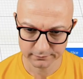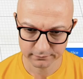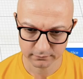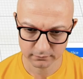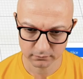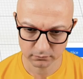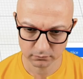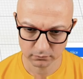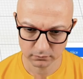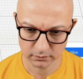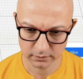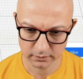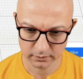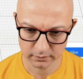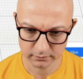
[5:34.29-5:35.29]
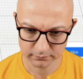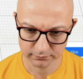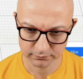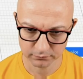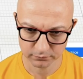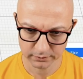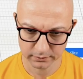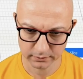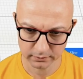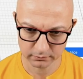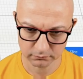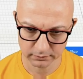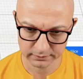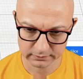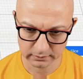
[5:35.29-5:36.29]
So if we
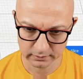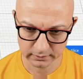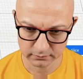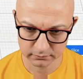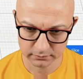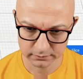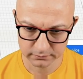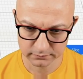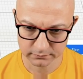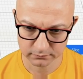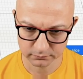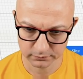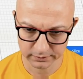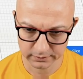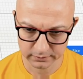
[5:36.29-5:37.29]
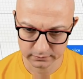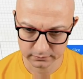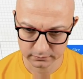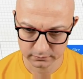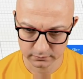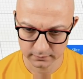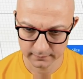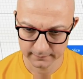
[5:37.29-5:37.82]
right click on it, we can